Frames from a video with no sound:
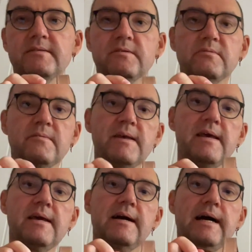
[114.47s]
So
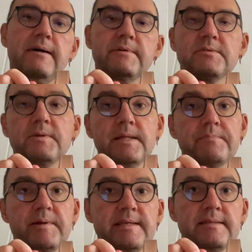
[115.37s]
I was really
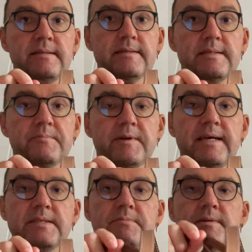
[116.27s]
pleasantly
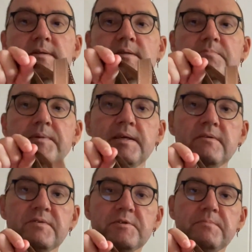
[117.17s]
surprised with the speed
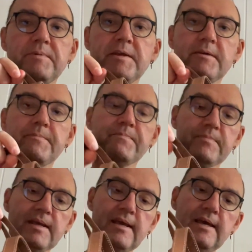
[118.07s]
of shipping.
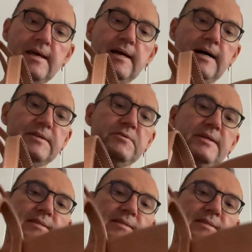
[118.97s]
As you can